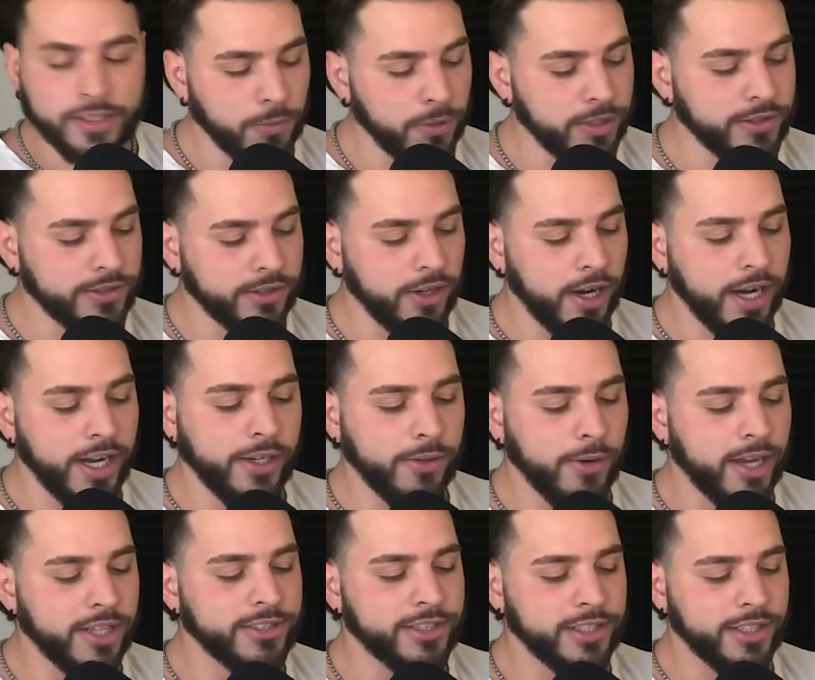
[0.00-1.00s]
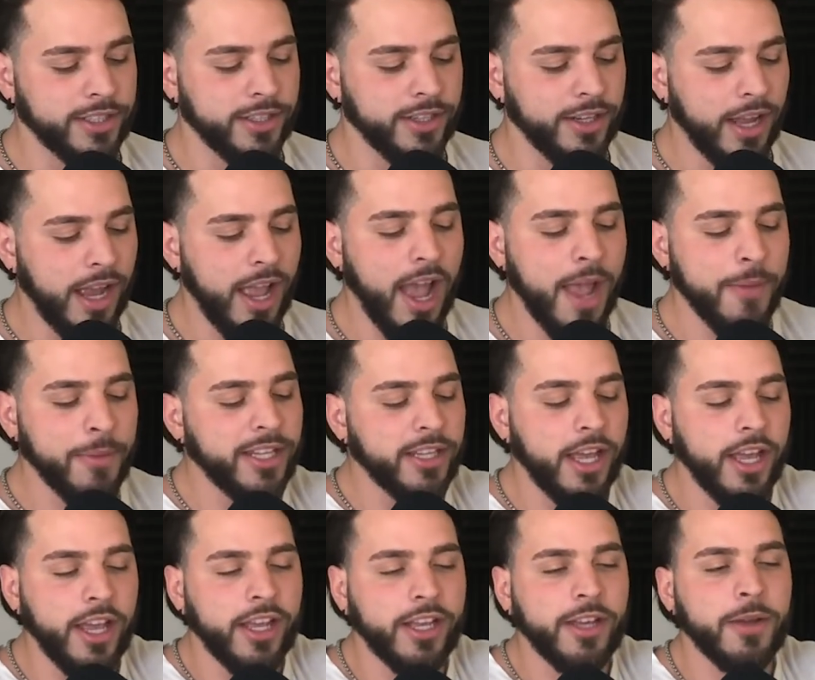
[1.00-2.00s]
one's a great
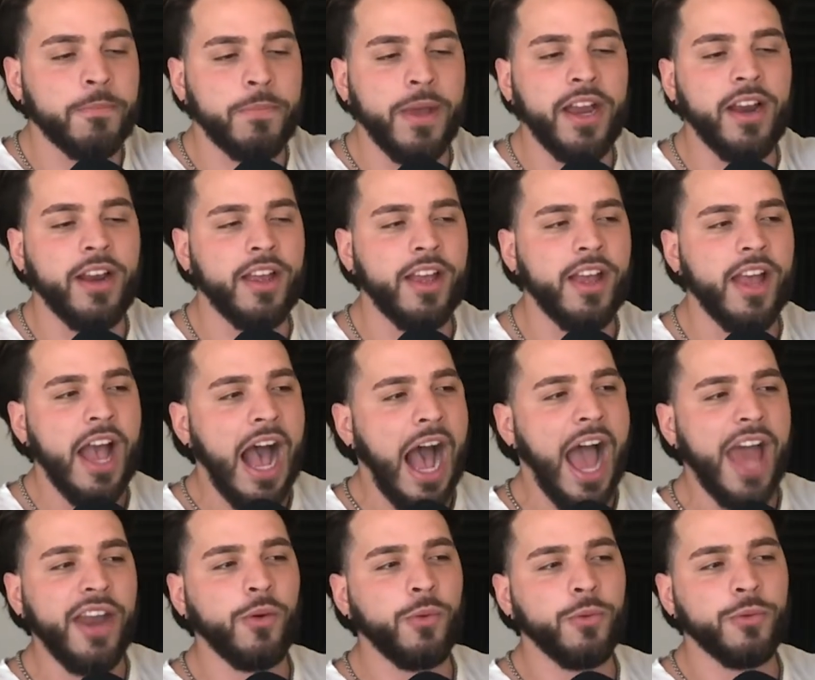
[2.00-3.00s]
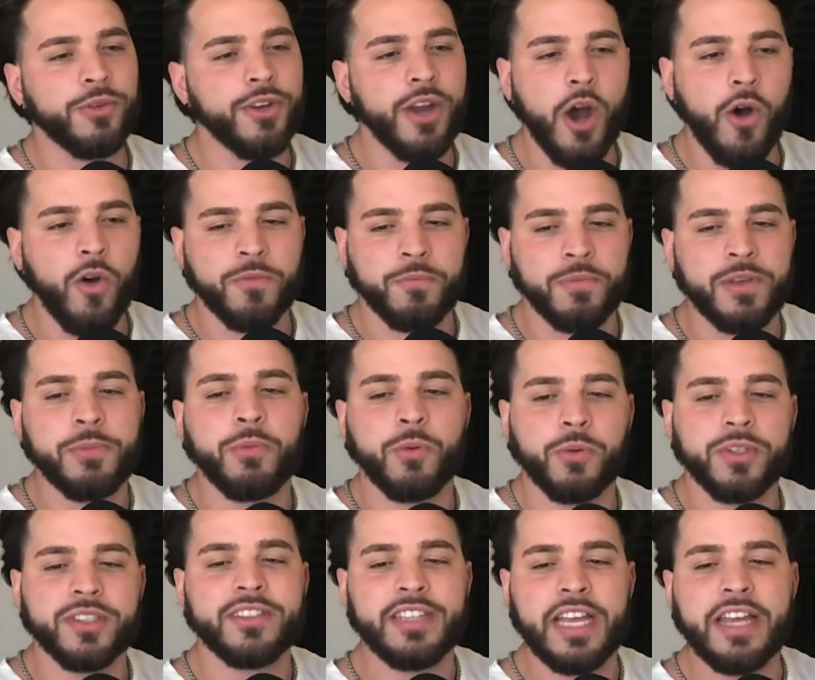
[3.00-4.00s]
question. I don't know if people
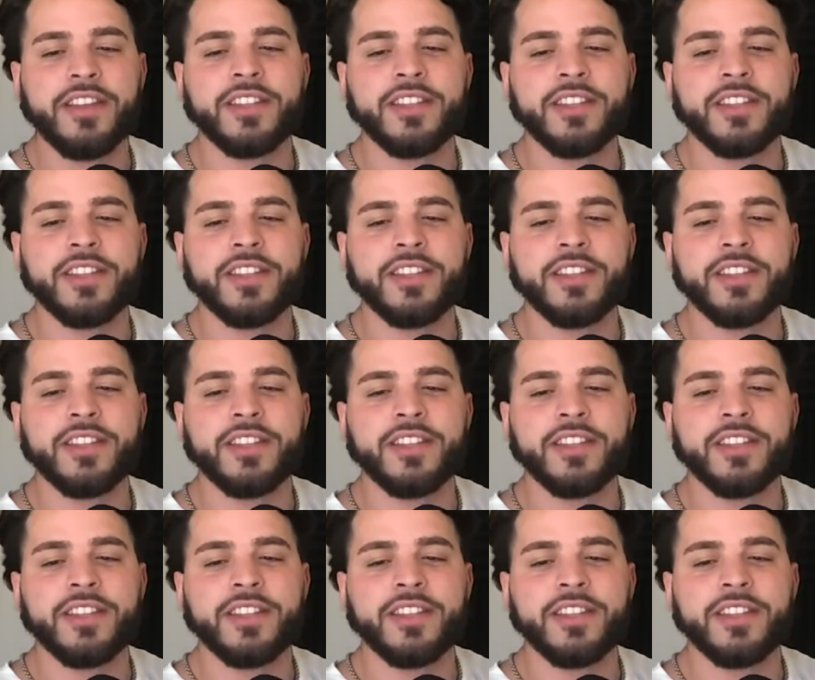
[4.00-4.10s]
would say